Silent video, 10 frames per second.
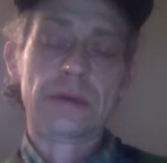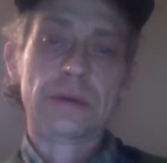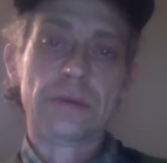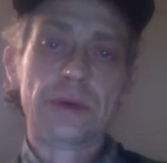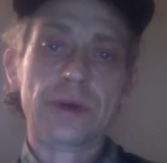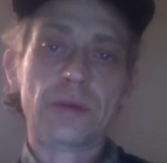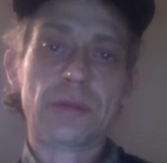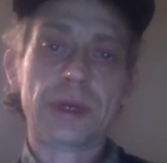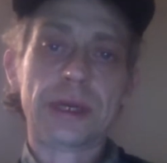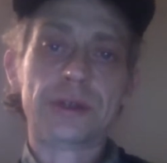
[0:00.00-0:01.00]

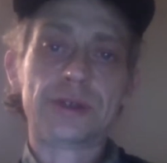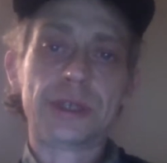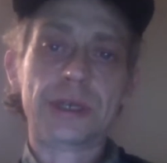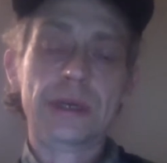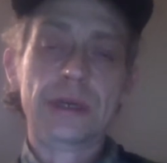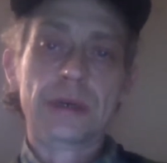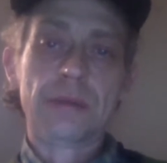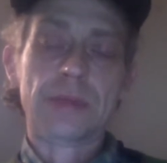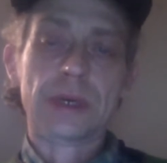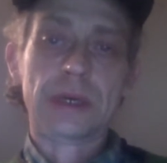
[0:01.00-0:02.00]
renewable energy,
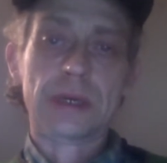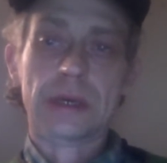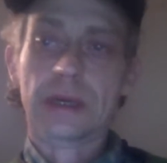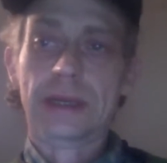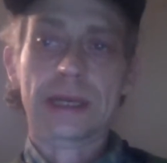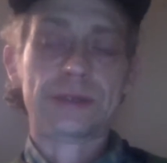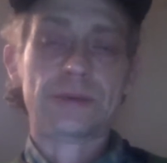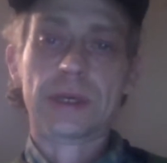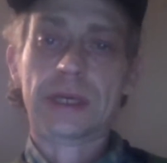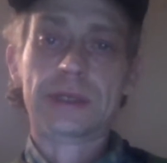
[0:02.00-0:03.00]
and that's
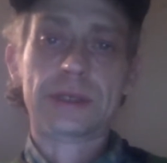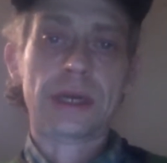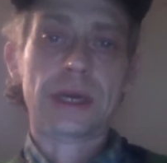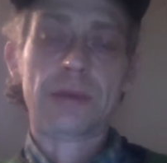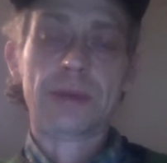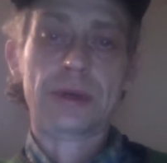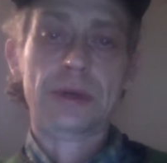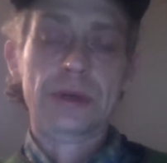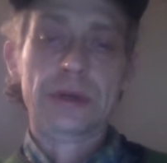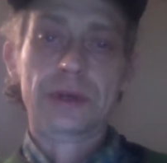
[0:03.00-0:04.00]
what needs to happen.